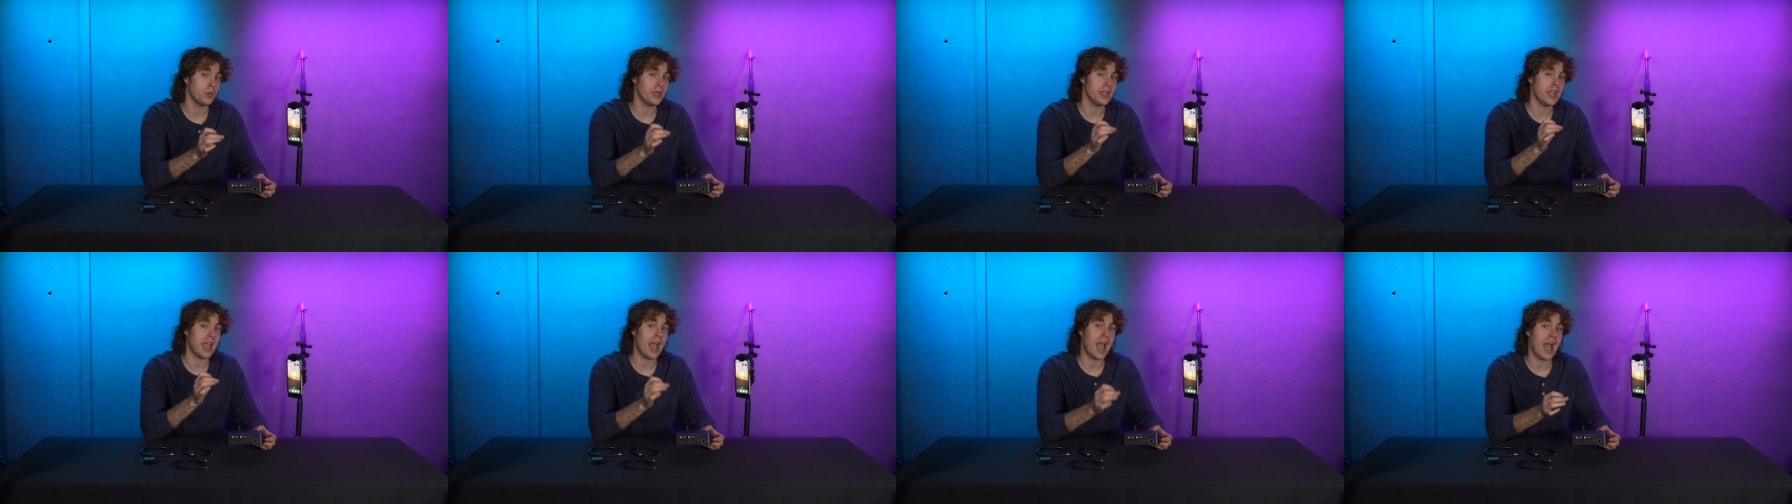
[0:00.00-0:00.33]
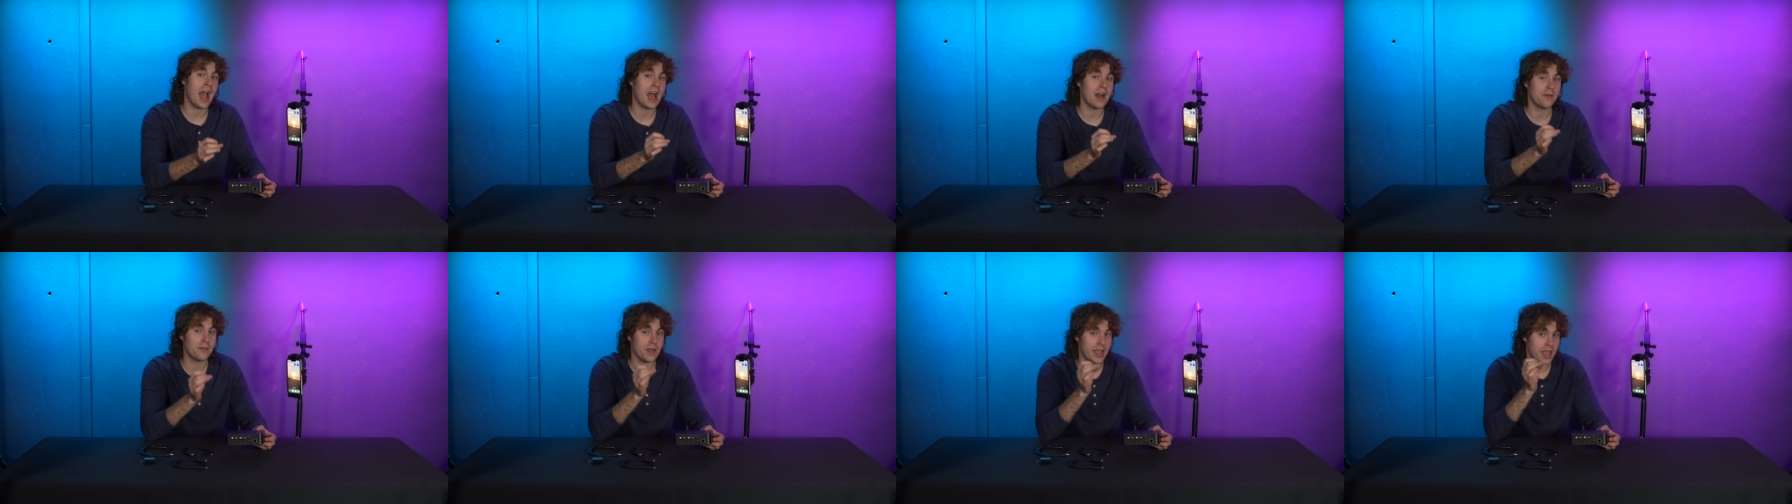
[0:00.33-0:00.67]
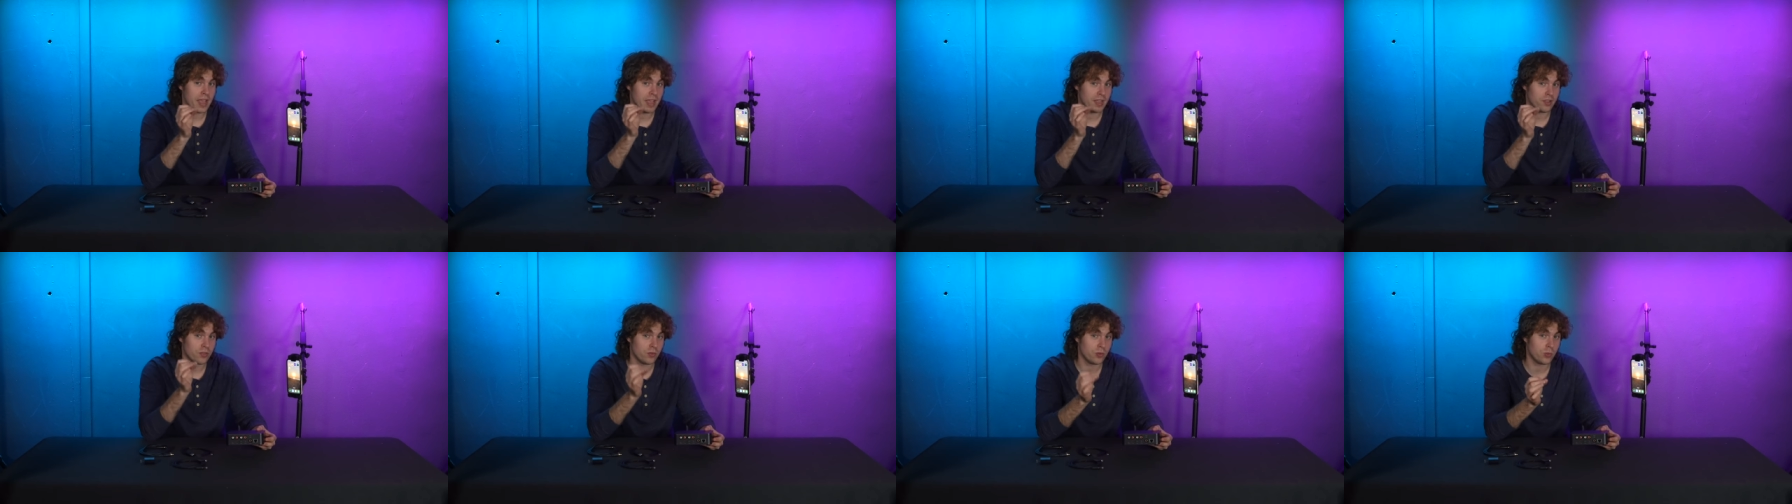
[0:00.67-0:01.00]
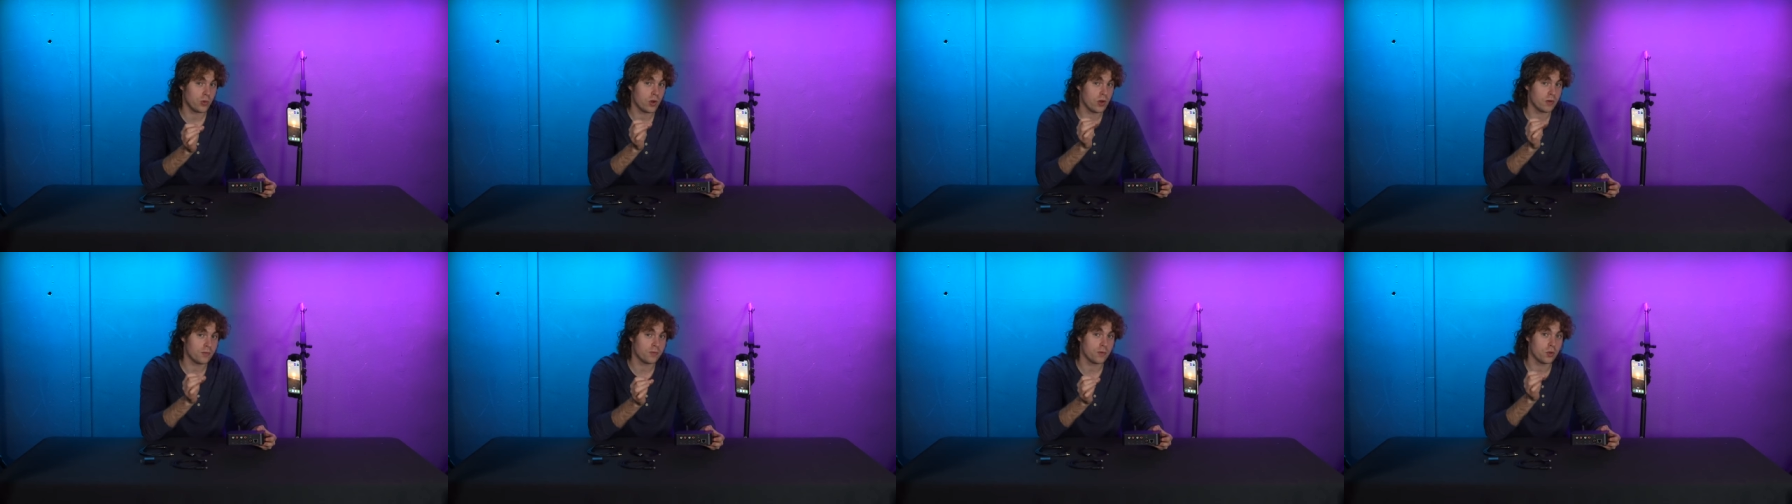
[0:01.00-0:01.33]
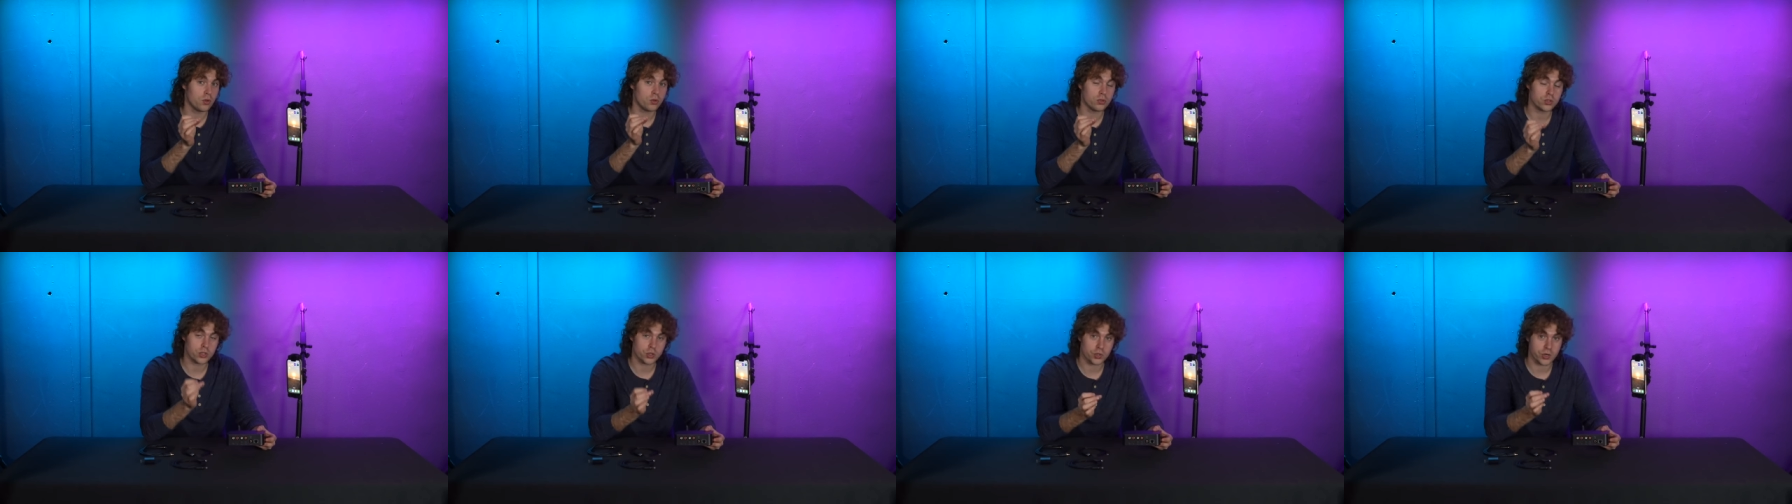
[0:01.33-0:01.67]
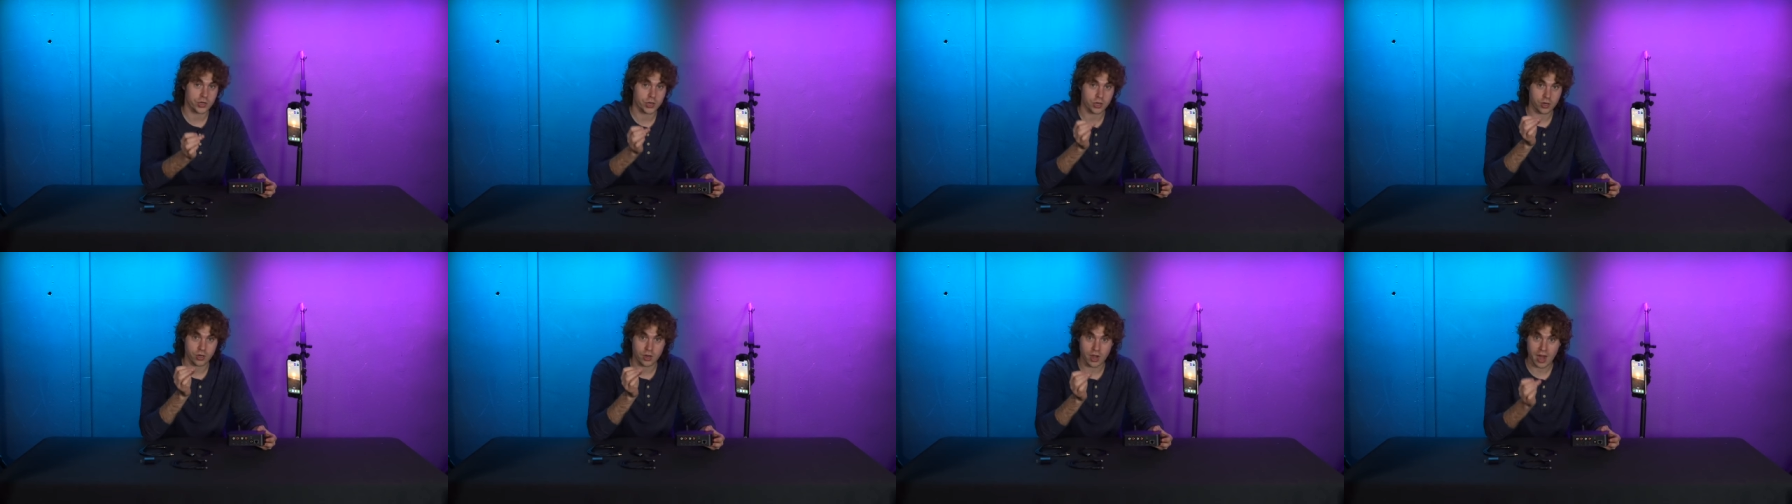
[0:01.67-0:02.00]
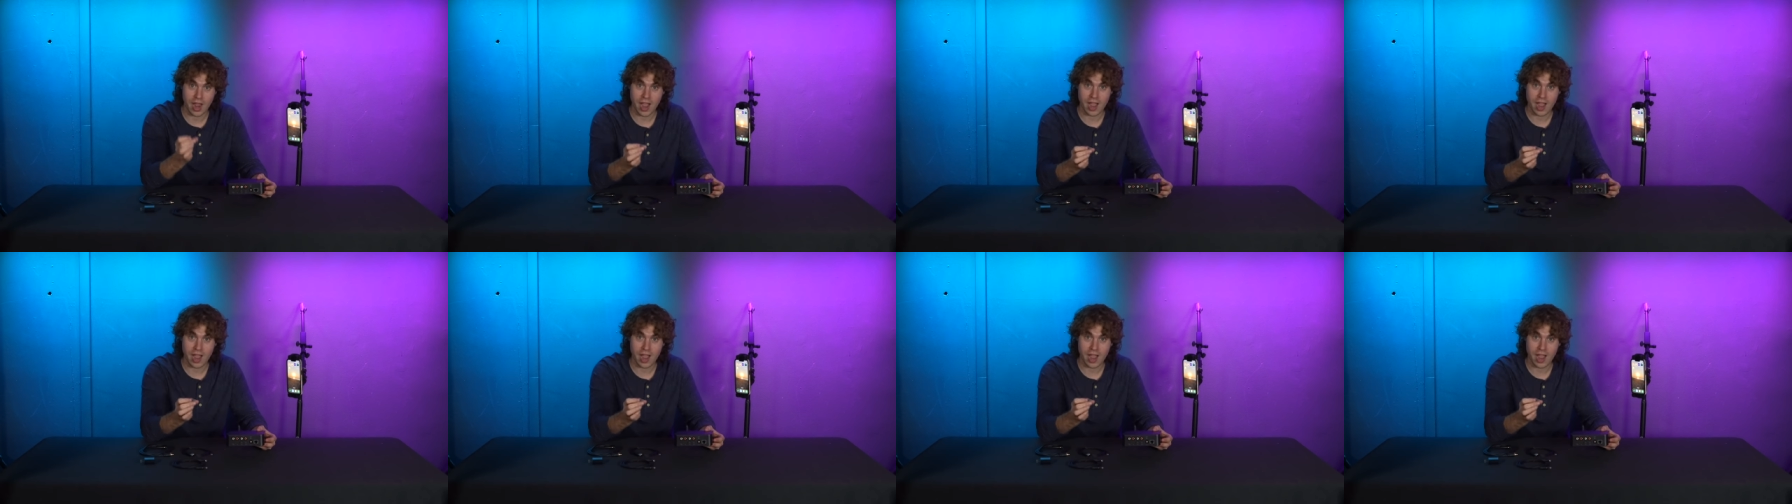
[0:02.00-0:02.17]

we have a 12 volt trigger